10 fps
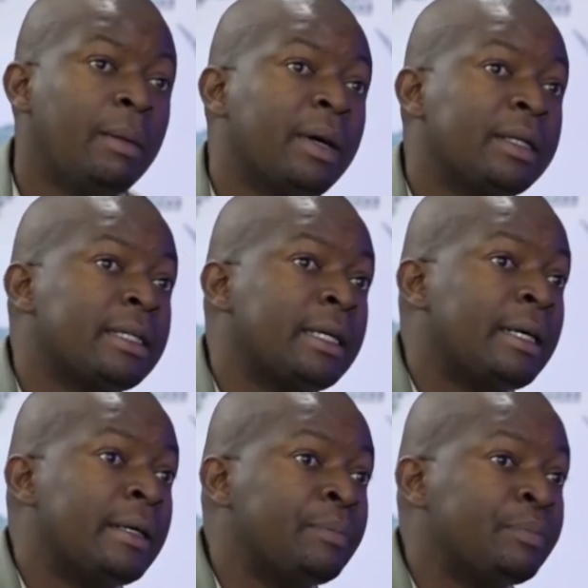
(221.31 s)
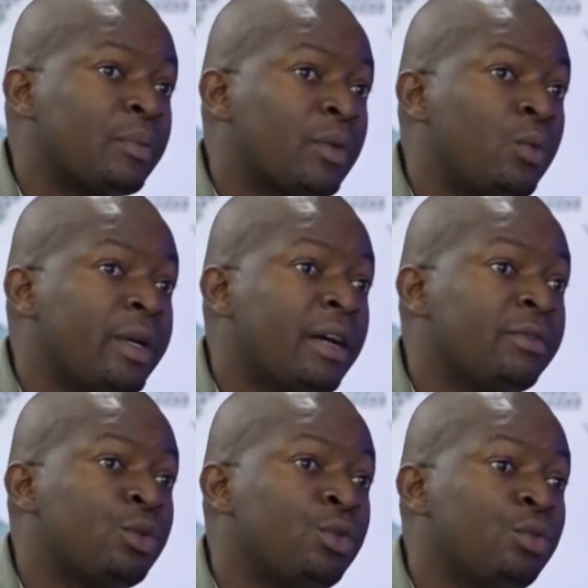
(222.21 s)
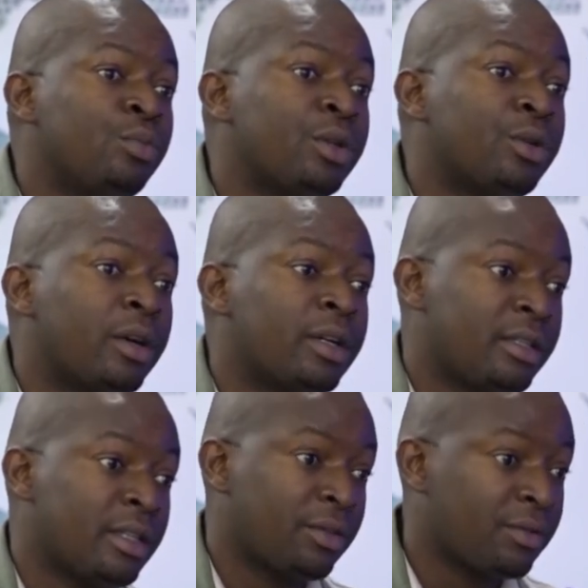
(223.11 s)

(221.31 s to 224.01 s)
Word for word: but um, we have to be cognizant